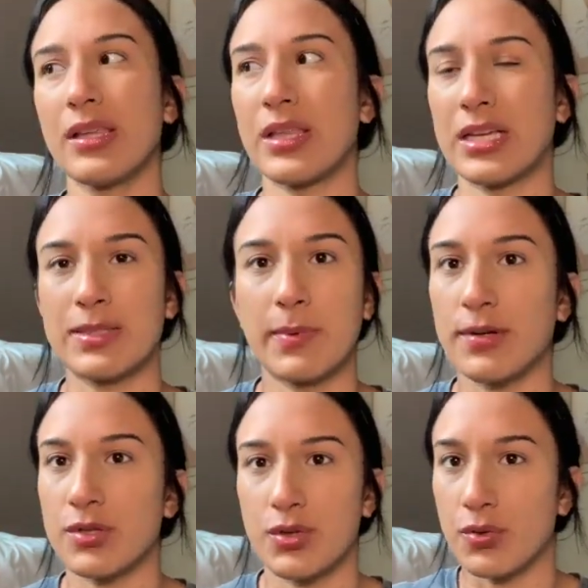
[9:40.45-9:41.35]
like
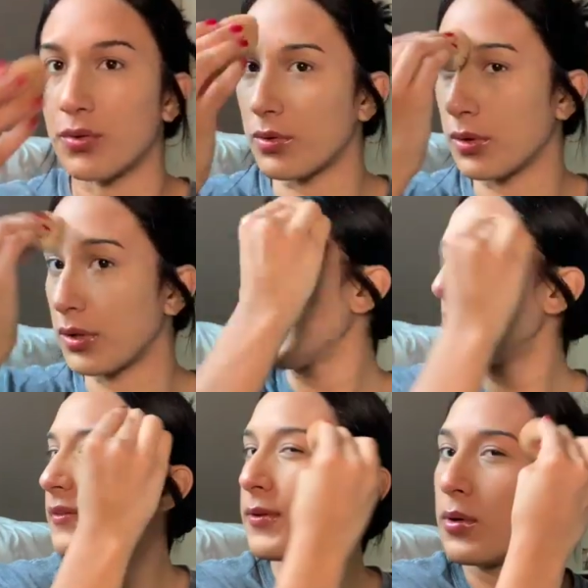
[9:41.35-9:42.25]
spiritual or
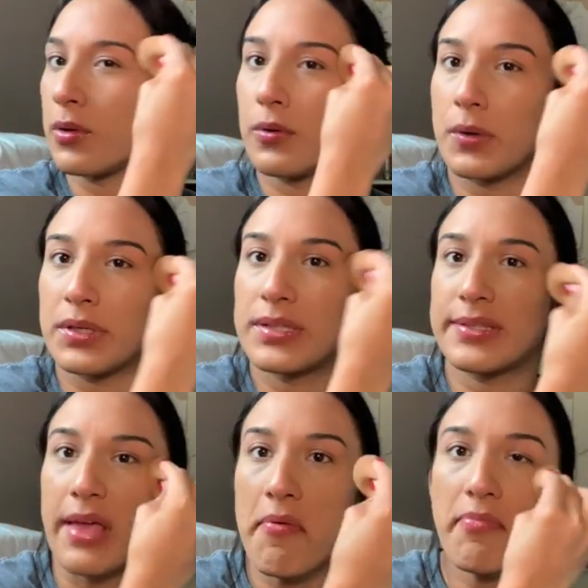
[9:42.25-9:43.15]
evil or
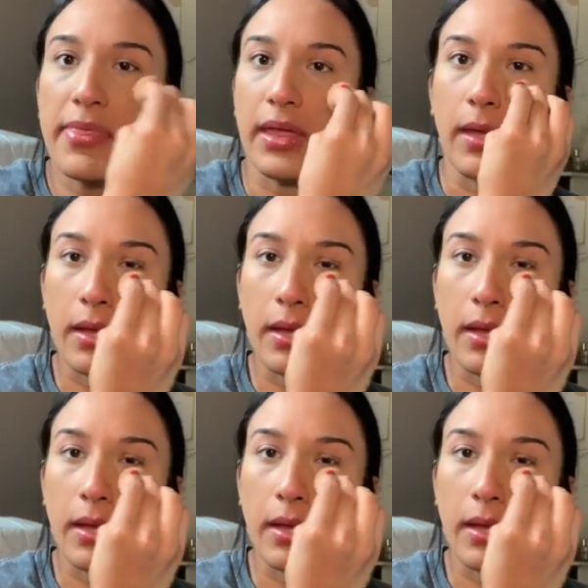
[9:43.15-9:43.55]
something.